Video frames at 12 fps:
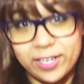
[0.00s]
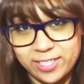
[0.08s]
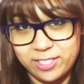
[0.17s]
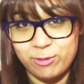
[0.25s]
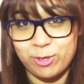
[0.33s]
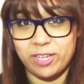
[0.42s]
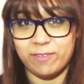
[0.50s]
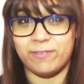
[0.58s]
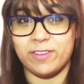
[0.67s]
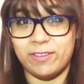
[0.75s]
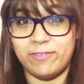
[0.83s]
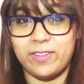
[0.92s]
August
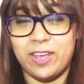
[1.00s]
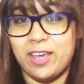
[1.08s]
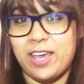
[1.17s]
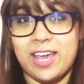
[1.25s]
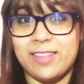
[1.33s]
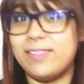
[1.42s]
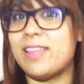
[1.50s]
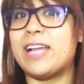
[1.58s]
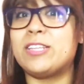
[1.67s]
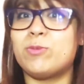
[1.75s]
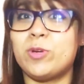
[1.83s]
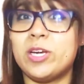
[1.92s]
25th and
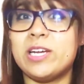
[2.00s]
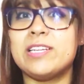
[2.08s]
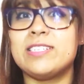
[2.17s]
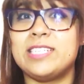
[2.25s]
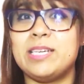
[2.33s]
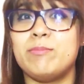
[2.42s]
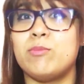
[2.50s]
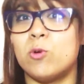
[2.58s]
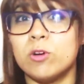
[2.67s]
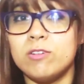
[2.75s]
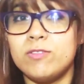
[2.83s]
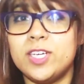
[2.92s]
that's where you're going to see
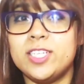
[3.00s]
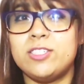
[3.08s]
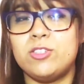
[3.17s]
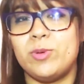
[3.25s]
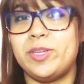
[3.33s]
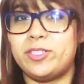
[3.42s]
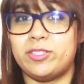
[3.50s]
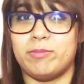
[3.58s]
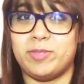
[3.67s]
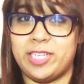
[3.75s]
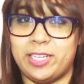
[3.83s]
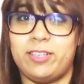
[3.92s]
more of us doing some
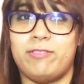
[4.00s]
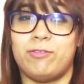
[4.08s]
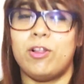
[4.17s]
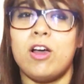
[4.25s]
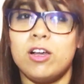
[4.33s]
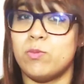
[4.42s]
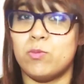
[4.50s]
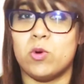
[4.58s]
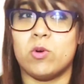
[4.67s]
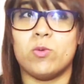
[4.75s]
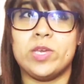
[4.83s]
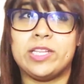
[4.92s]
daily vlog, more
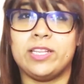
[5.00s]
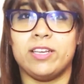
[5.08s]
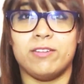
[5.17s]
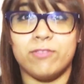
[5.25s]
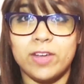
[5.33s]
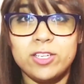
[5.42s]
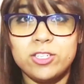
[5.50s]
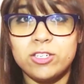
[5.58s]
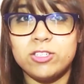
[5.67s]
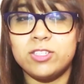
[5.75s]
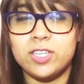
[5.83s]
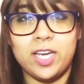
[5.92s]
weekly
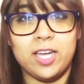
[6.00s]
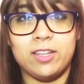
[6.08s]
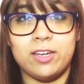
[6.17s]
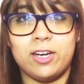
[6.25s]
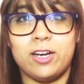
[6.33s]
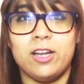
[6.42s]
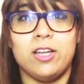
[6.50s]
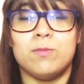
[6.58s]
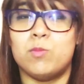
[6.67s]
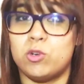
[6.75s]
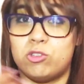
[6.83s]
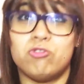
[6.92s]
adventures together,
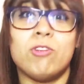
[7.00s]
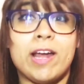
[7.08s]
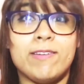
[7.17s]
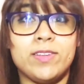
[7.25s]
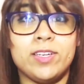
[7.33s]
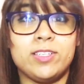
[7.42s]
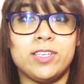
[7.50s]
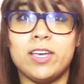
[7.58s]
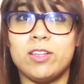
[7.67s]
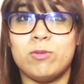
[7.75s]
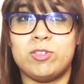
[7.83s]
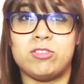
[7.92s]
more traveling
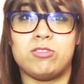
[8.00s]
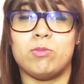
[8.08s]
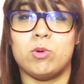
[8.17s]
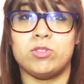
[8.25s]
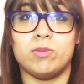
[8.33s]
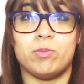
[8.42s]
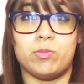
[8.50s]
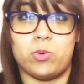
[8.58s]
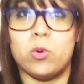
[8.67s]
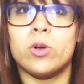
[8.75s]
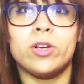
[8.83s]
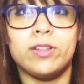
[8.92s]
together which is the most
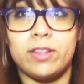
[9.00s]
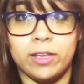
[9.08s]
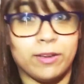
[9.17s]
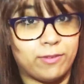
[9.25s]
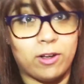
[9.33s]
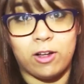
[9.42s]
important thing of